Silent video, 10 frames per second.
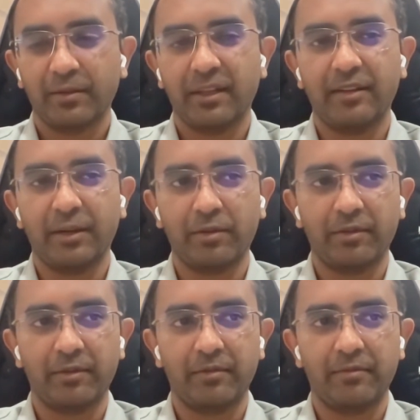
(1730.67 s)
Right, it
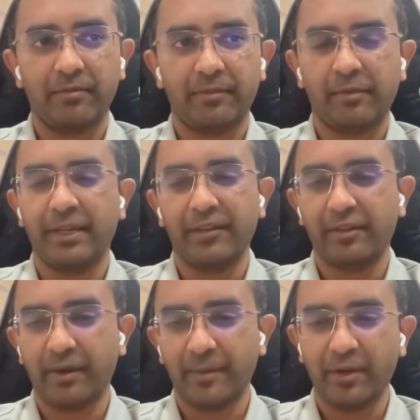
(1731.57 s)
was very
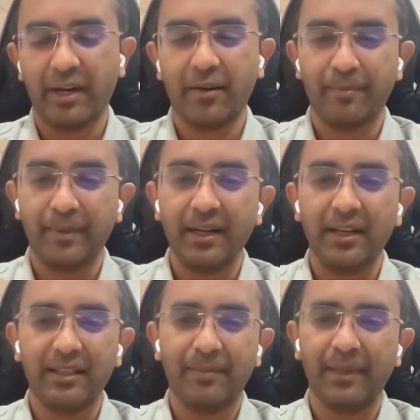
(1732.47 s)
easy for me to kind of
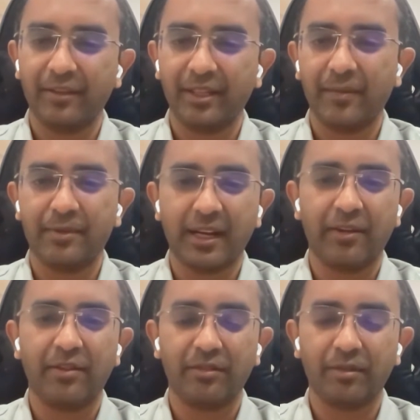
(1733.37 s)
build the basic
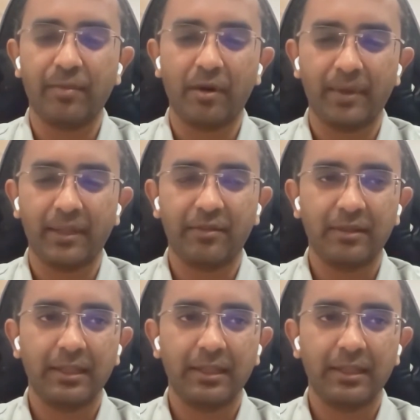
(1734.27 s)
abstractions of MobX.